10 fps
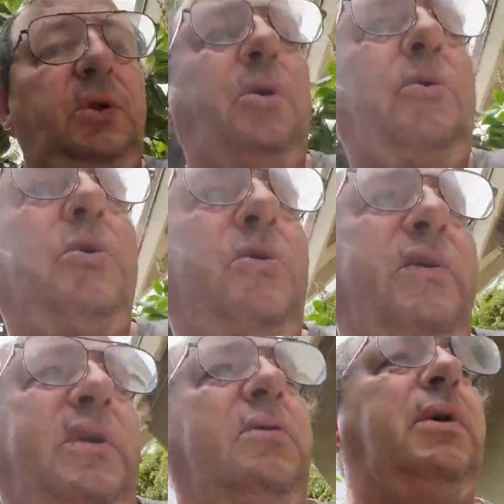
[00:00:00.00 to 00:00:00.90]
cook
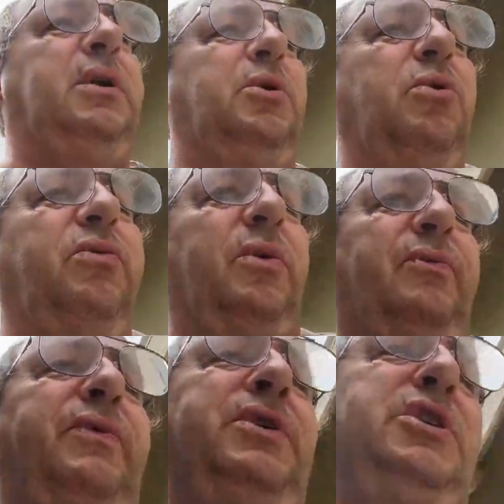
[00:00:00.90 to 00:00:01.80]
with one cook from
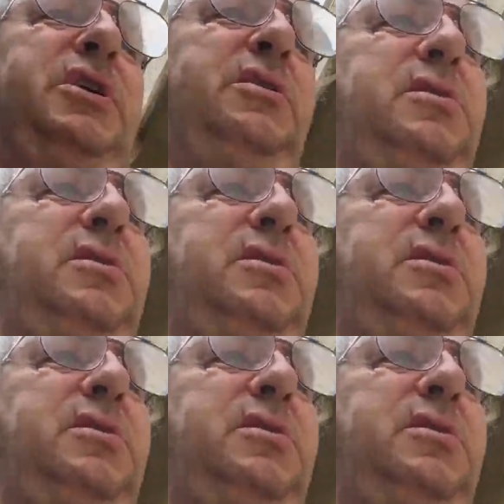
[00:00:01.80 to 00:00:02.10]
Fiji.